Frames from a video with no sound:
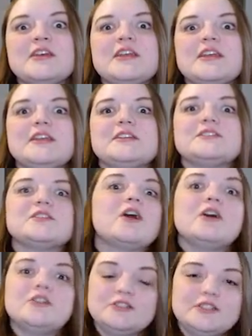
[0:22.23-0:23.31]
is
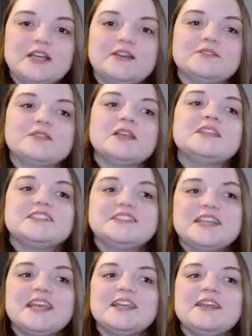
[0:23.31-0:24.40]
100 tiles.
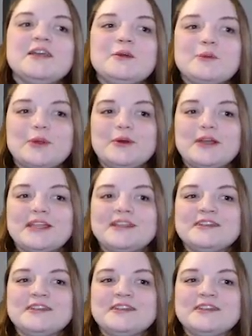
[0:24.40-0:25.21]
Today we're going